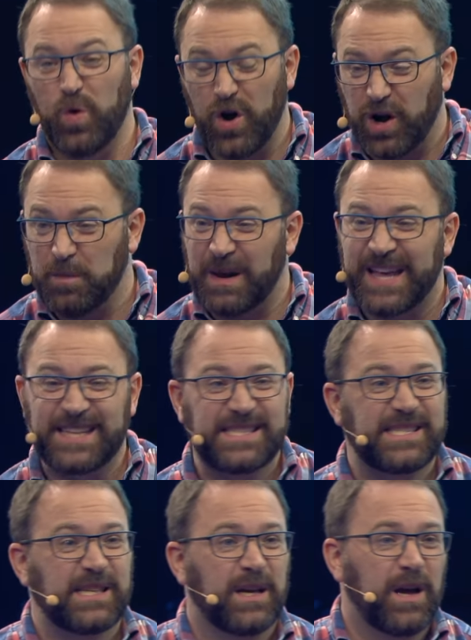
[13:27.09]
workplace
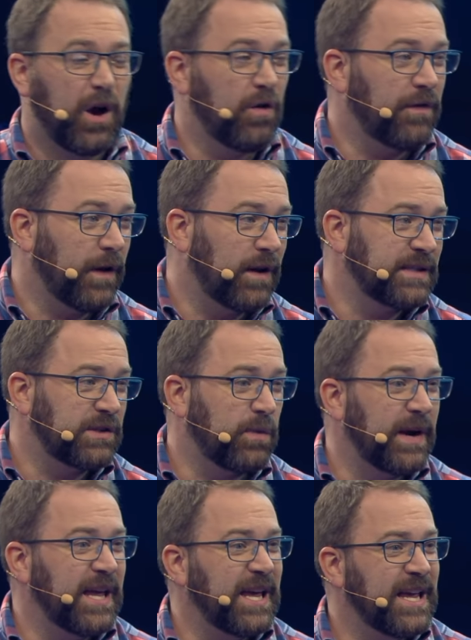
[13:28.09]
over the last
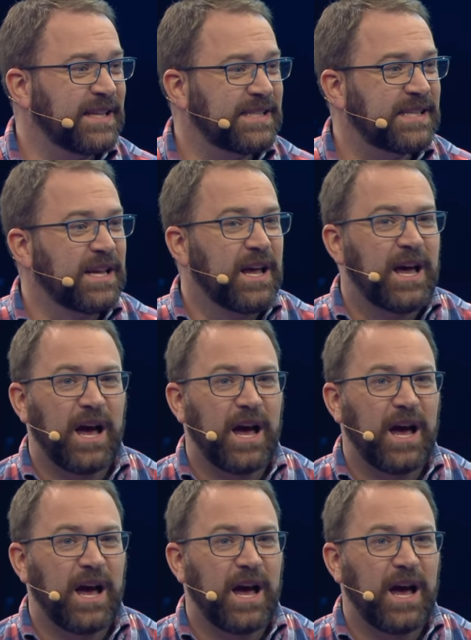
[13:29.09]
20 years,